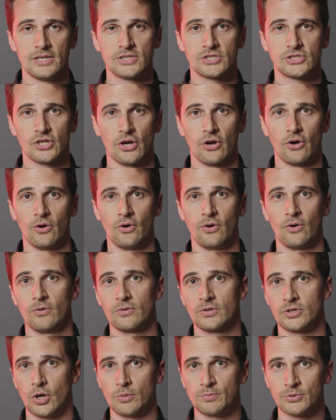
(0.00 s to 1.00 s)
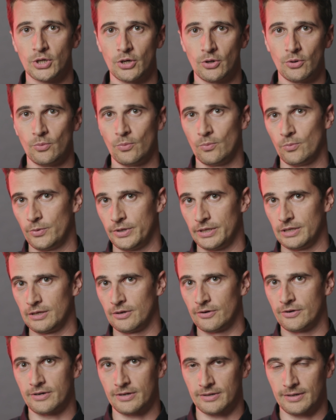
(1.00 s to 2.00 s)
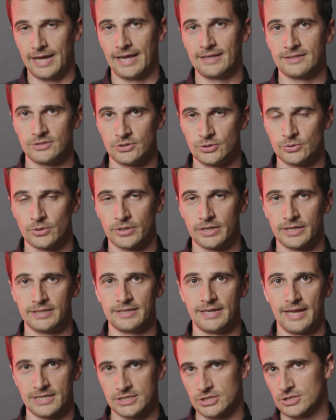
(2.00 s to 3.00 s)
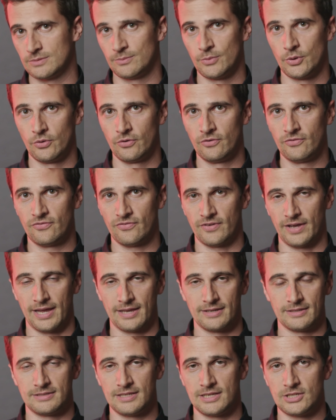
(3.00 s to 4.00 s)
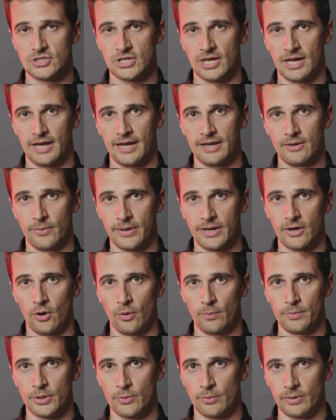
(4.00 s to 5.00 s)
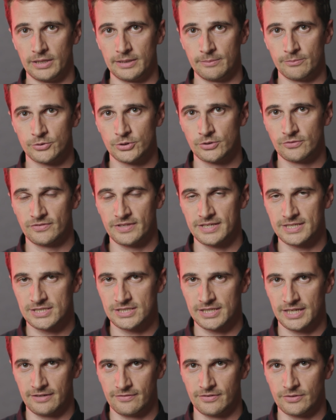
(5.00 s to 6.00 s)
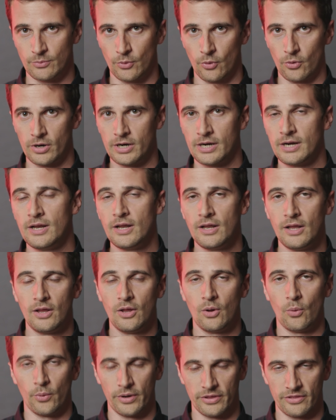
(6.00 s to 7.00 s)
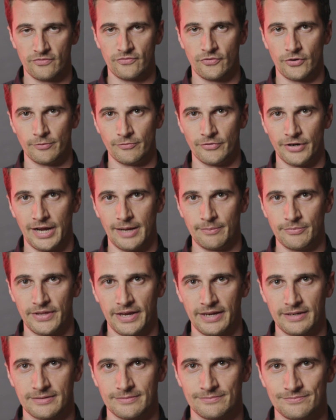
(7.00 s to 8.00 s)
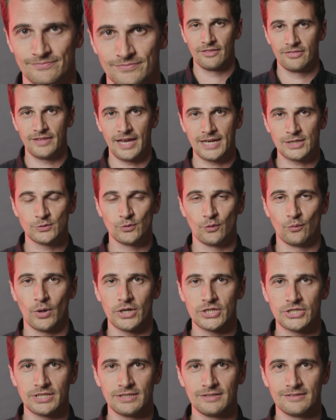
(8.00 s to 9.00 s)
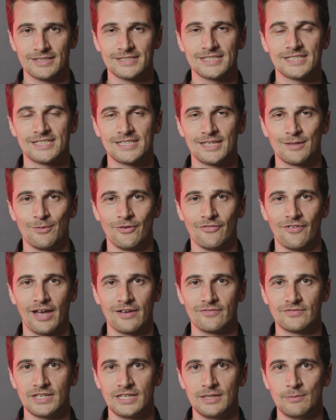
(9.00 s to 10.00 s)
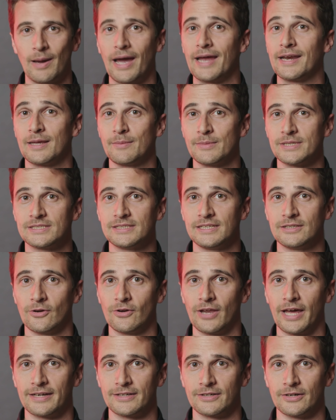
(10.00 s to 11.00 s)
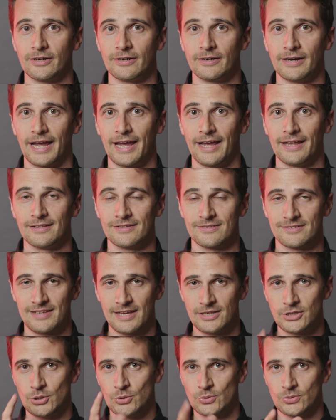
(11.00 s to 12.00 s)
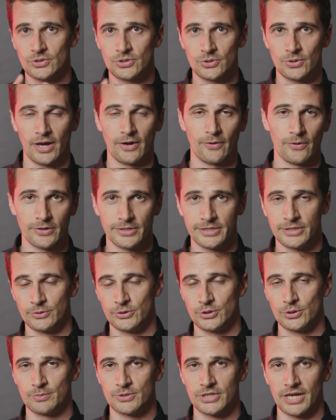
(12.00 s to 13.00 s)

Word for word: So GoPro, we look at your next move, and D J I, we hope you will improve this even more with a firmware update. Thanks for watching. This is Cinema five D. My name is Nino Leitner, and stay tuned to our YouTube